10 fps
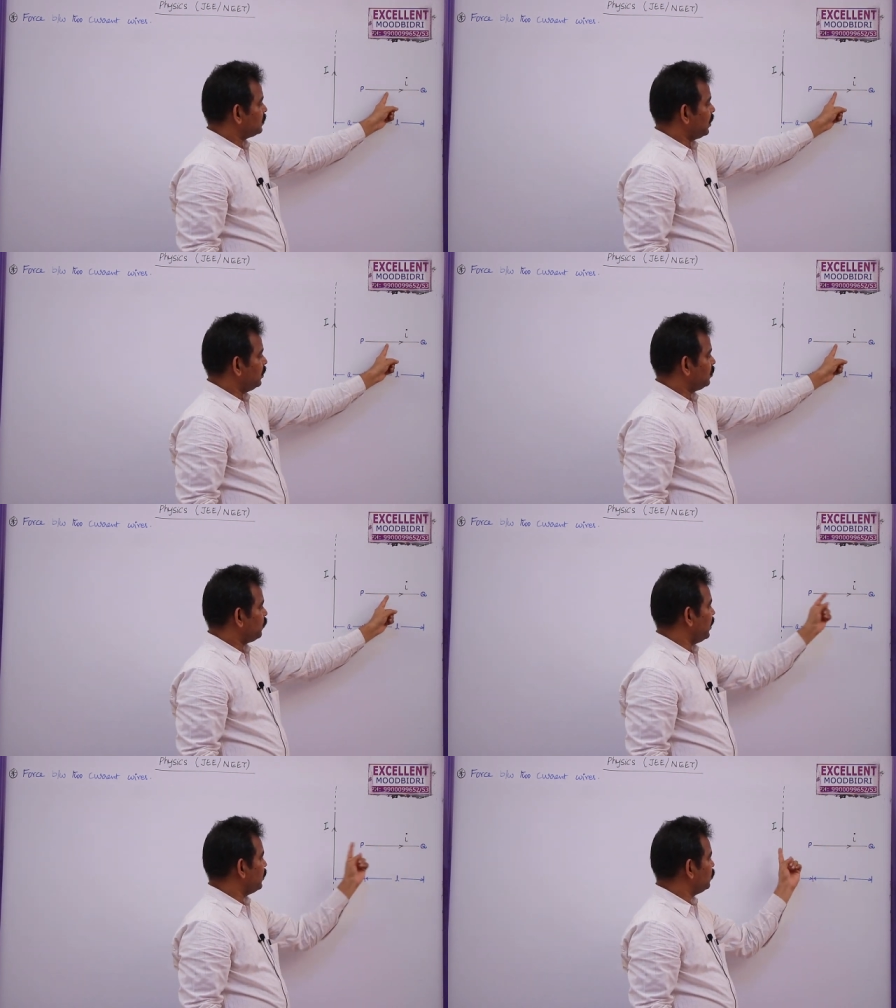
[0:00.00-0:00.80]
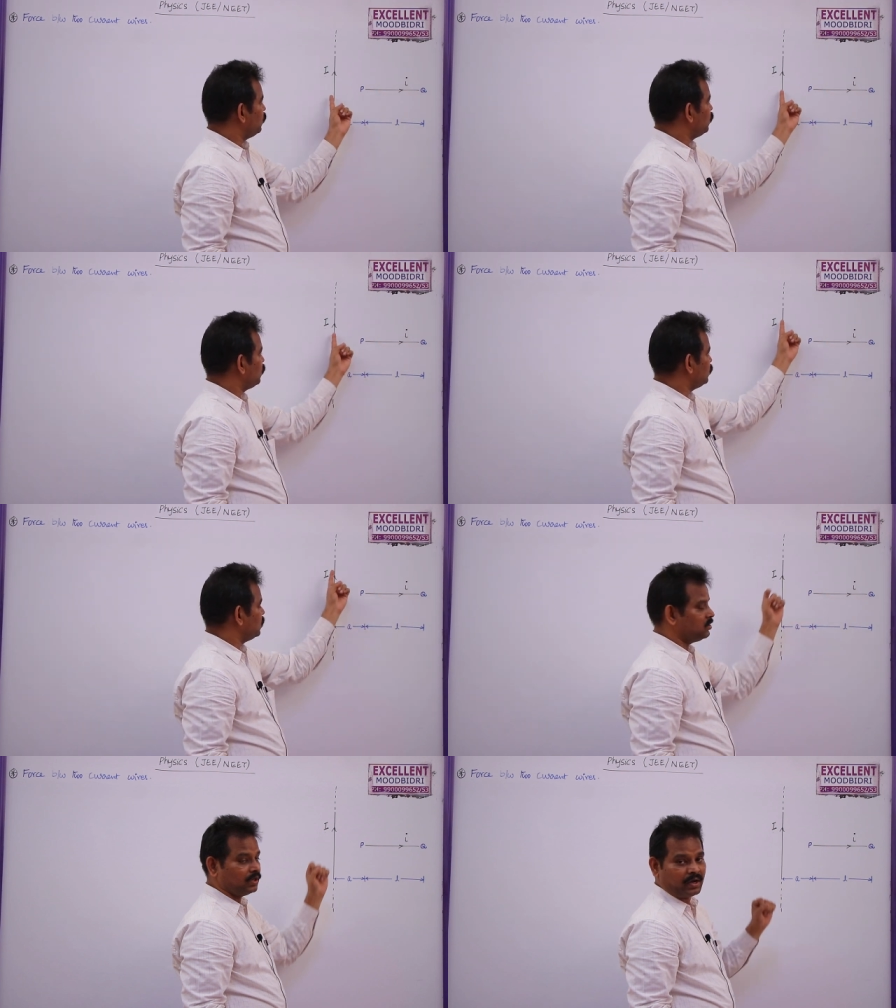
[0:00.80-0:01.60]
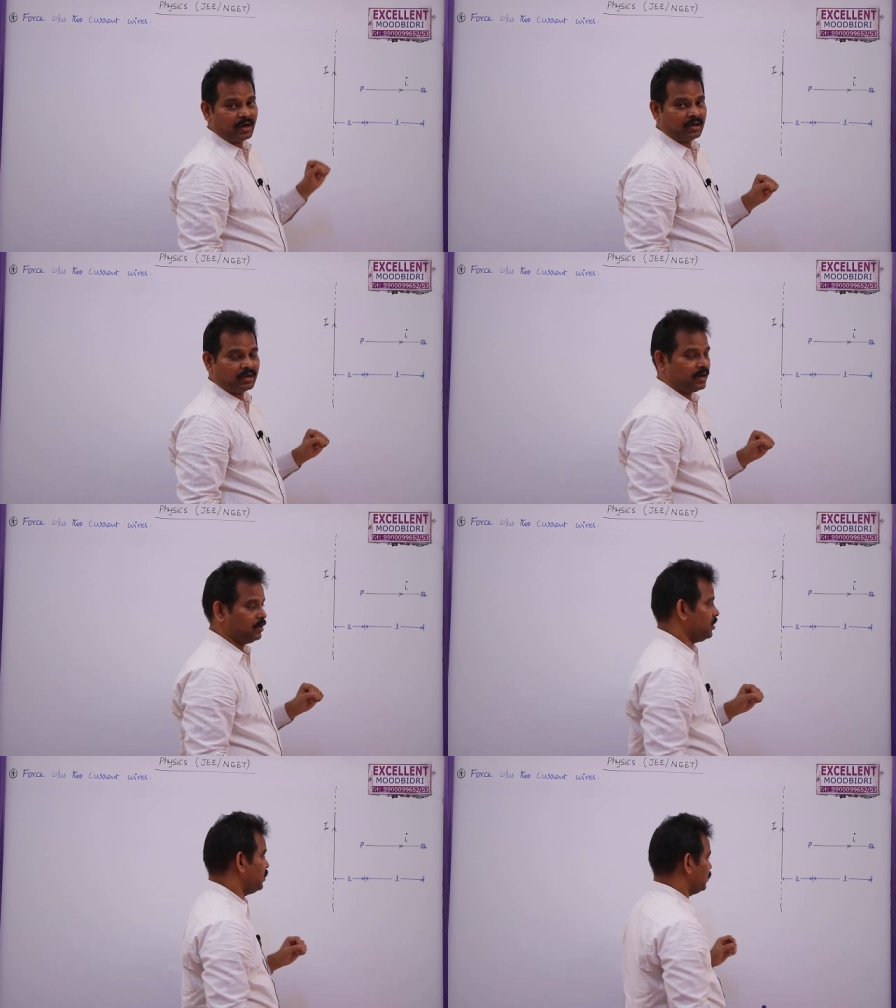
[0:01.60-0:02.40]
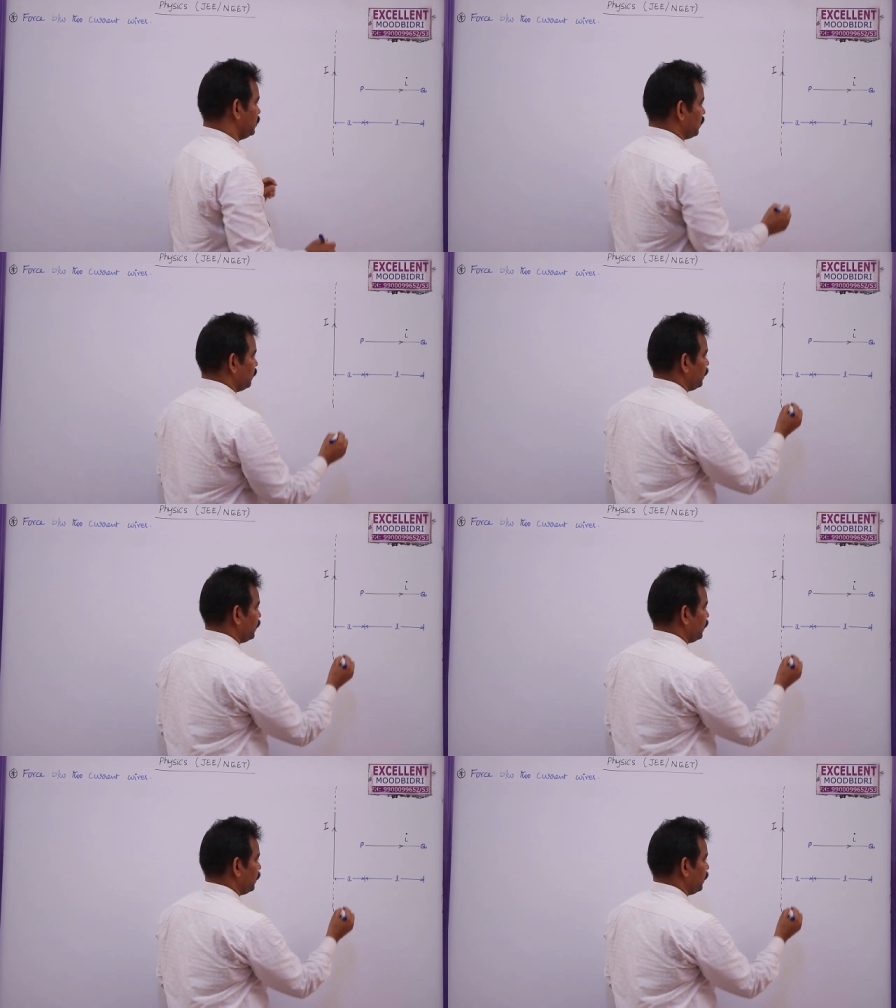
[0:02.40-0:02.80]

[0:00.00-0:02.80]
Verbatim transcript: current wire due to this current carrying conductor?